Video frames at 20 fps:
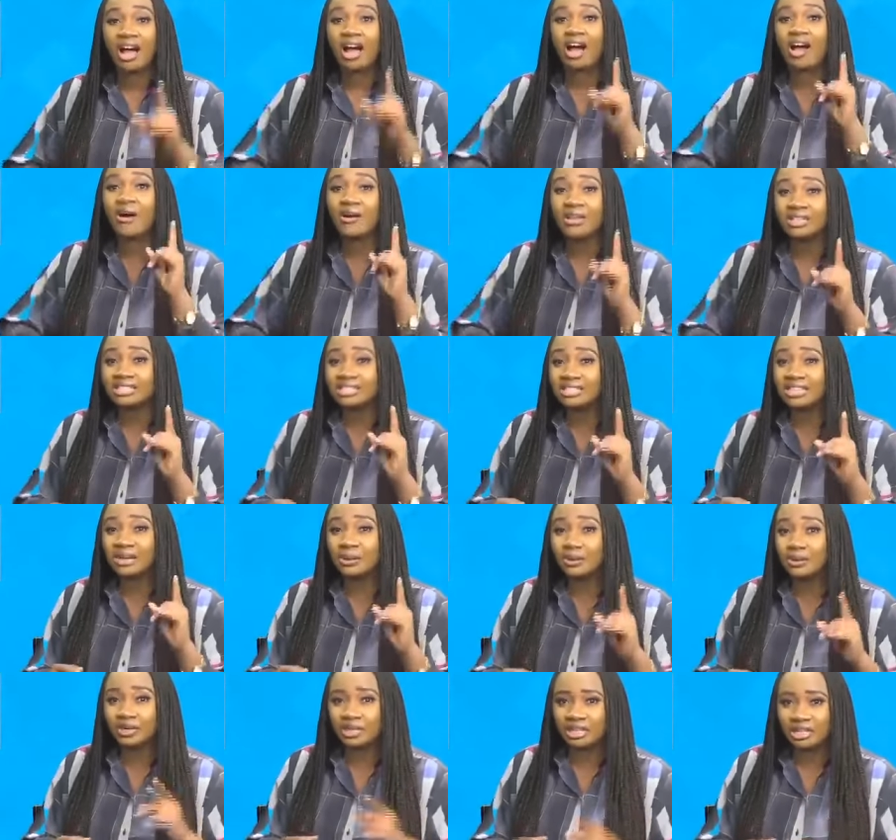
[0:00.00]

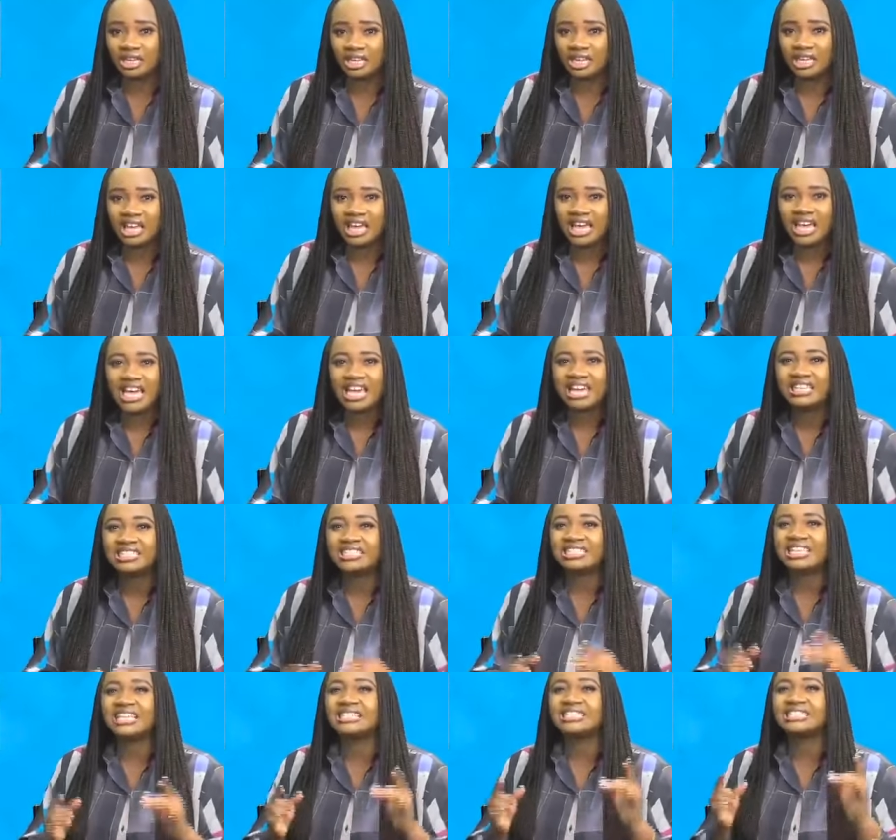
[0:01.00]
Consequently, it
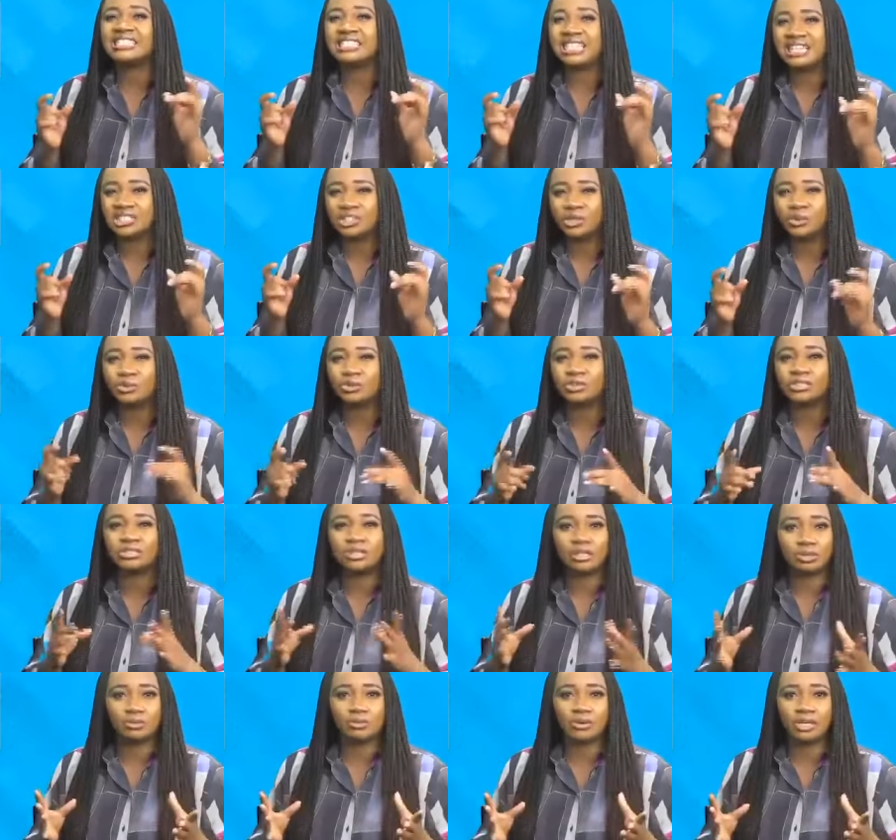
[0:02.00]
is essential to
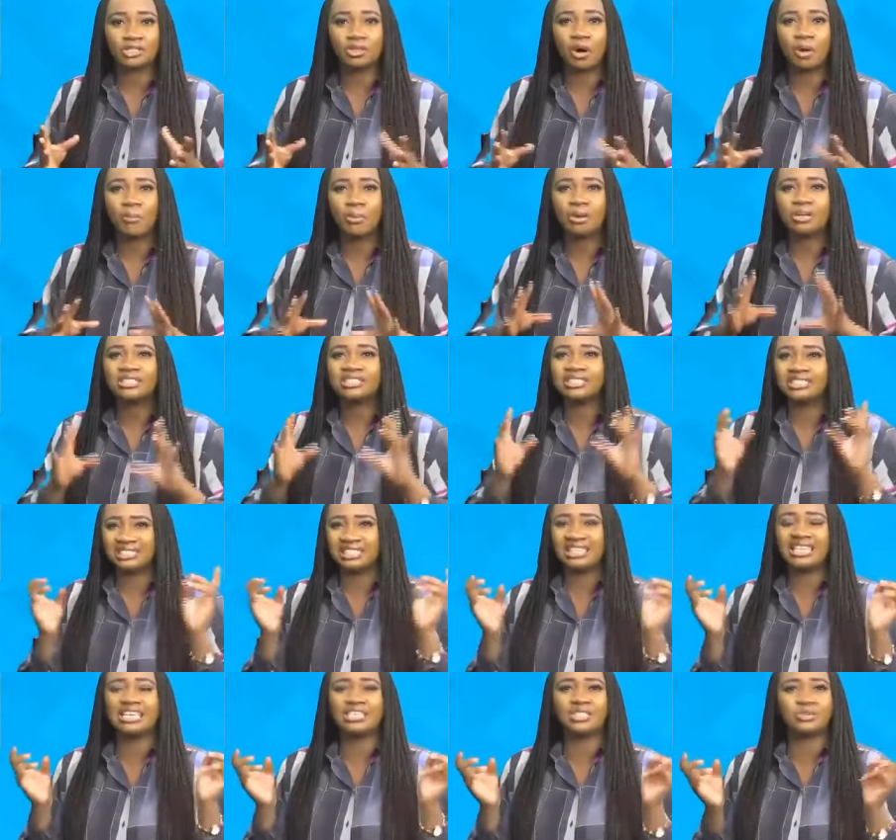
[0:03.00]
deliberate upon
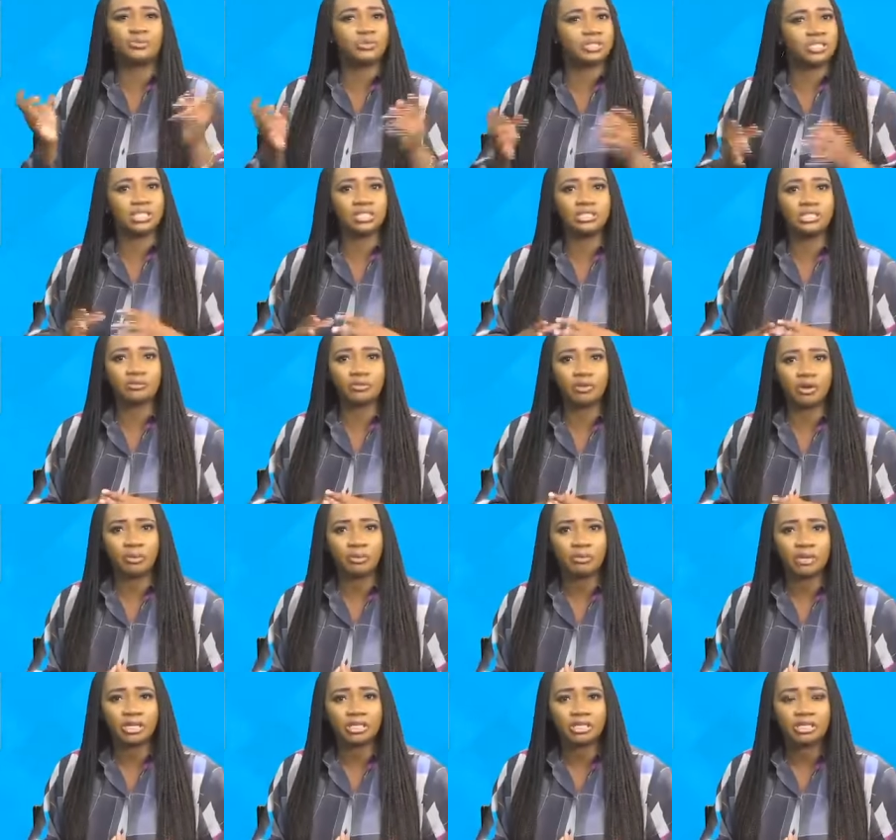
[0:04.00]
these recent
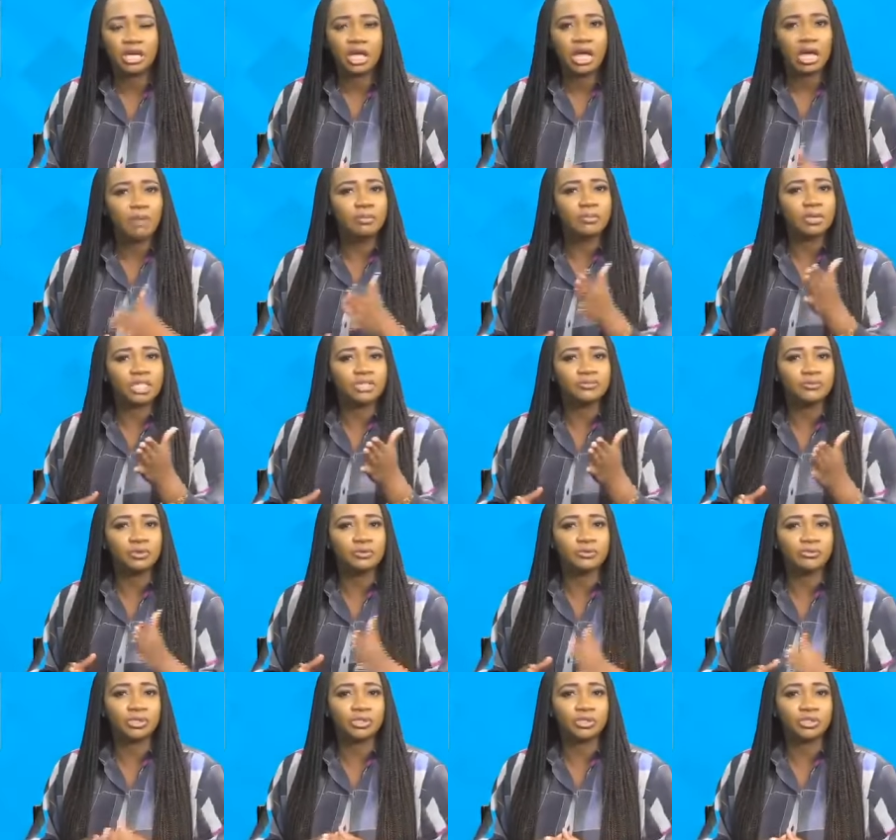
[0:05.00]
developments. Please
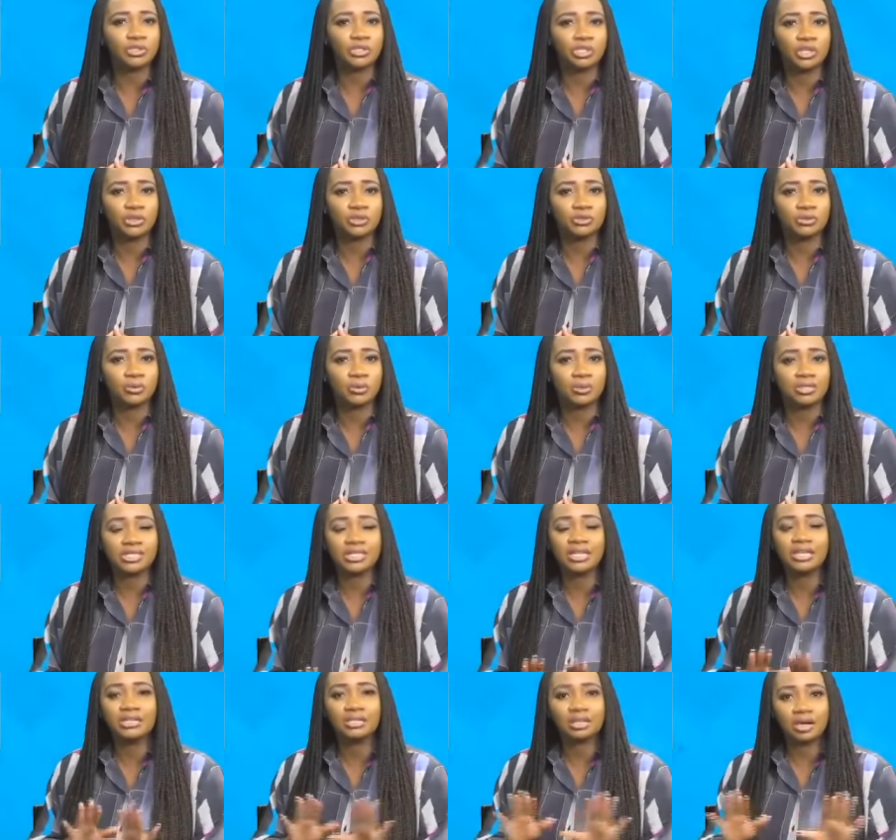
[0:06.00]
feel free to share your
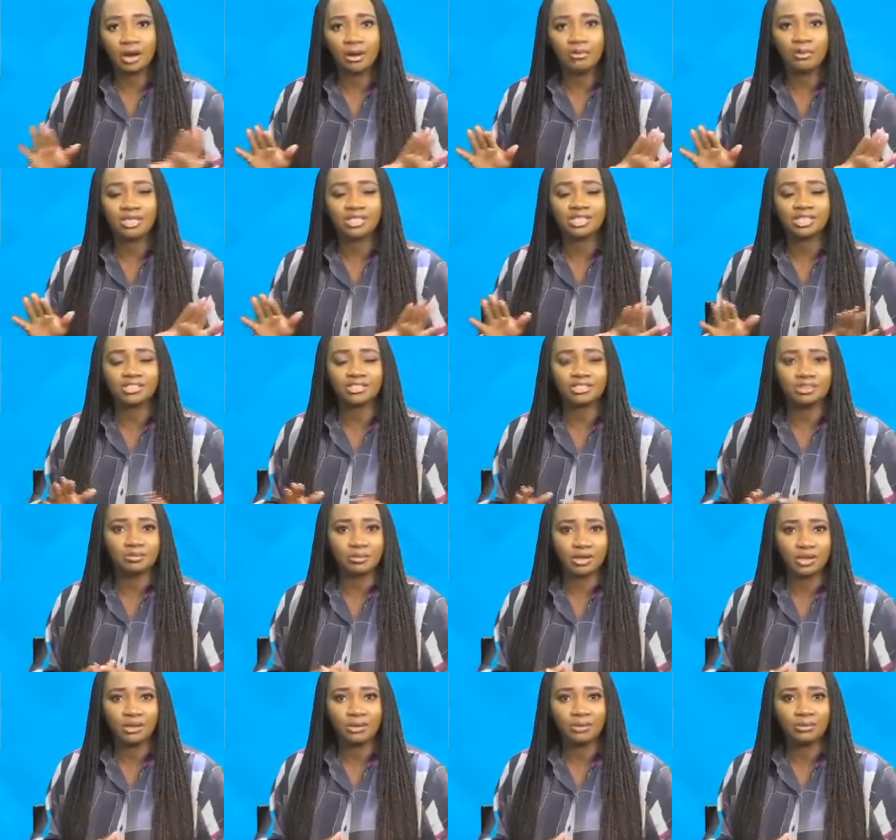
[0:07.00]
thoughts in the comment section
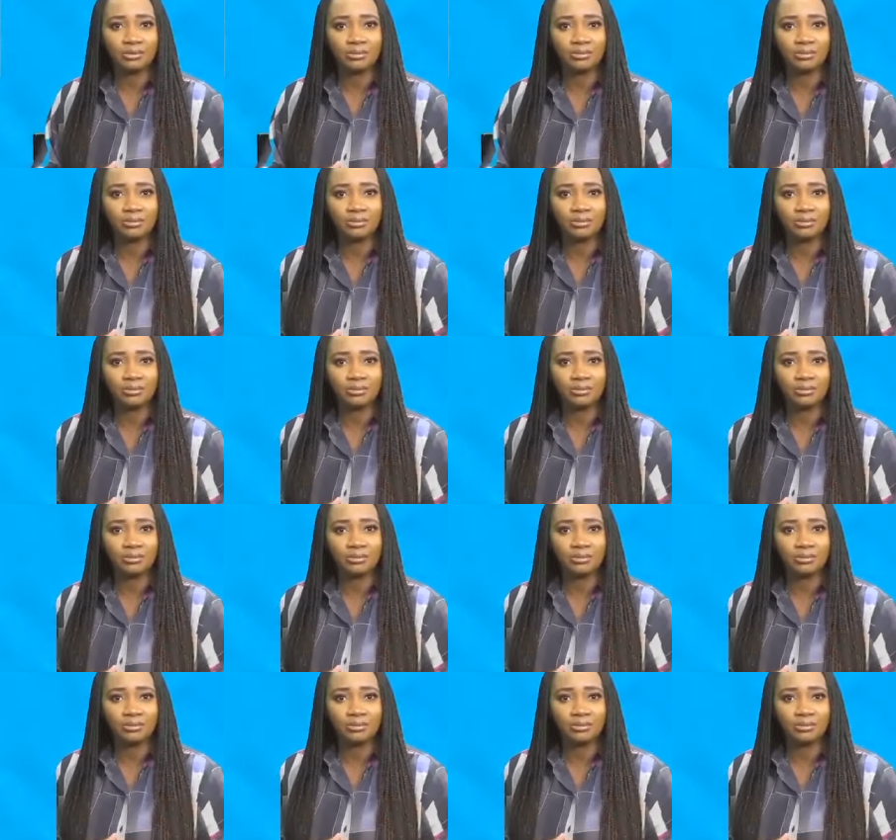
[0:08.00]
below.